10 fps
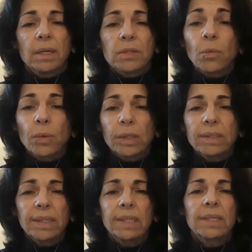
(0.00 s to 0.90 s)
So we'll
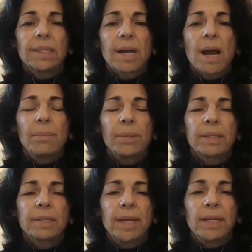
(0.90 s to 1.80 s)
dig into the
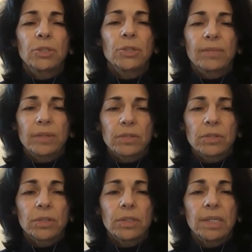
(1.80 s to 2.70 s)
complex nature of
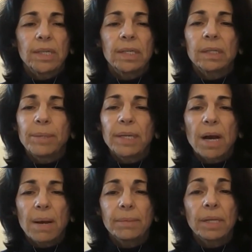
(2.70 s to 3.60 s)
uncertainty, and it'll
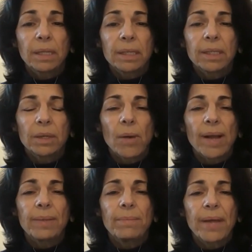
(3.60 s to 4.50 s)
become clear
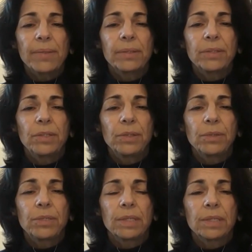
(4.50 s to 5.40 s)
why the methods
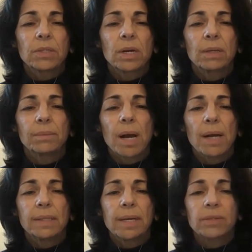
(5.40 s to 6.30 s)
used in the startup
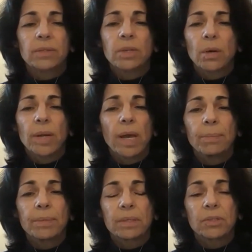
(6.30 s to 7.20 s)
context don't
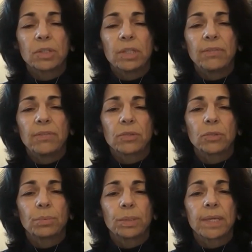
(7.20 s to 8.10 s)
help us achieve the
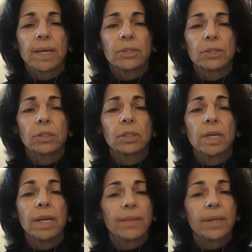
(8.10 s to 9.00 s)
true potential
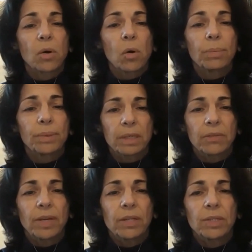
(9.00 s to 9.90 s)
that corporate
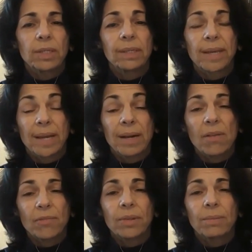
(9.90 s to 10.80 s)
innovation can
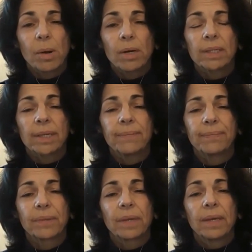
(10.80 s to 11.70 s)
offer the market.
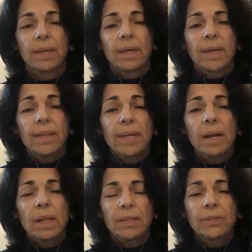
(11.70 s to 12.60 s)
And then
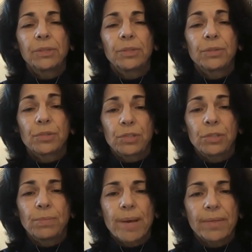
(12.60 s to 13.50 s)
I'll introduce
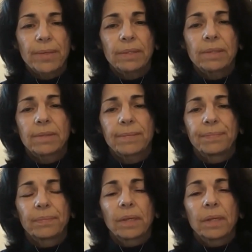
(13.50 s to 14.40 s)
two methods.
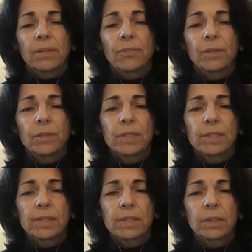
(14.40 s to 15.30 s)
The first
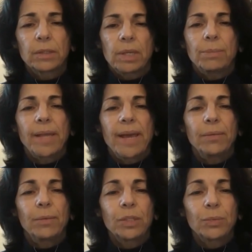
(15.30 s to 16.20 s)
is the learning
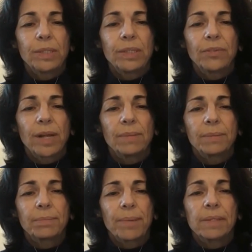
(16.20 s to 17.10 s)
plan, which we
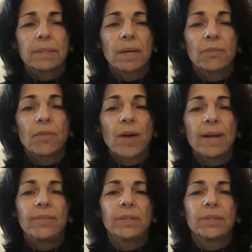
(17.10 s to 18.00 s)
developed based on
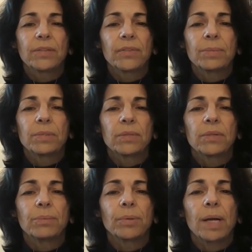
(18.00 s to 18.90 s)
5 years of
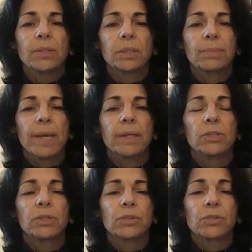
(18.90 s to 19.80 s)
observing project
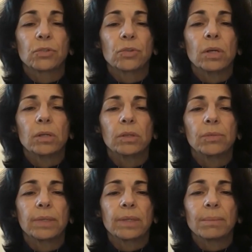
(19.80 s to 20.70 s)
managers struggle
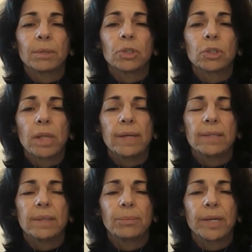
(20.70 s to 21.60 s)
with
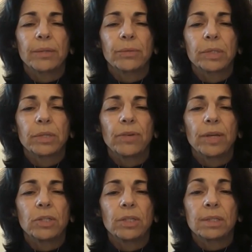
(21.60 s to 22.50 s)
commercializing breakthrough
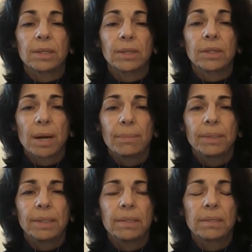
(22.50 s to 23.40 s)
innovations in their
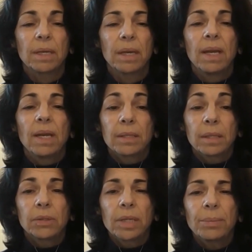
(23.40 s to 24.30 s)
companies. The
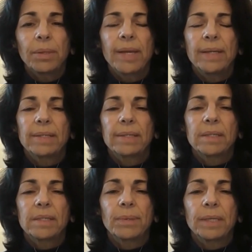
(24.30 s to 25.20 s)
learning plan has
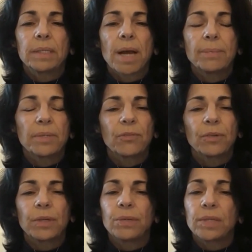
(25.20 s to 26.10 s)
since been adopted
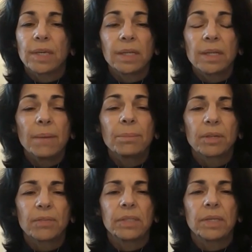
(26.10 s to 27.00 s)
for use in a
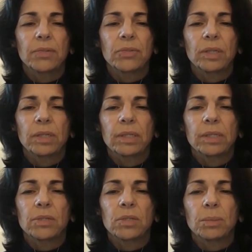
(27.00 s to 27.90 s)
number of industrial and
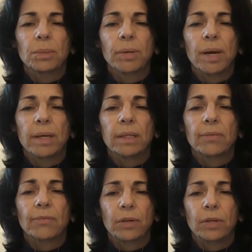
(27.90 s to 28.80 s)
consumer
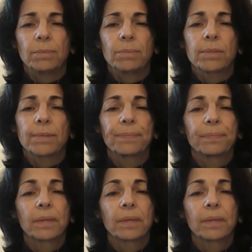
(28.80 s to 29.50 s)
product firms.